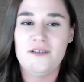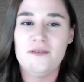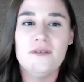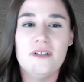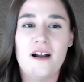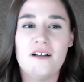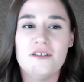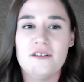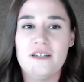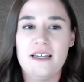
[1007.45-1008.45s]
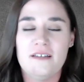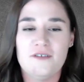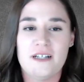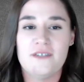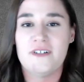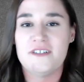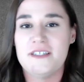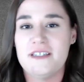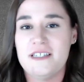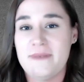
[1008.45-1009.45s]
You largely
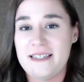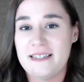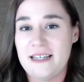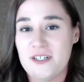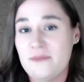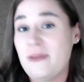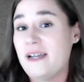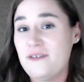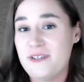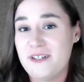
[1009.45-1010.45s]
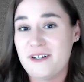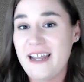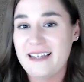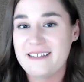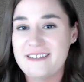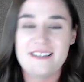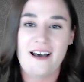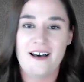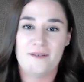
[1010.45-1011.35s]
traverse the space station by using your hands.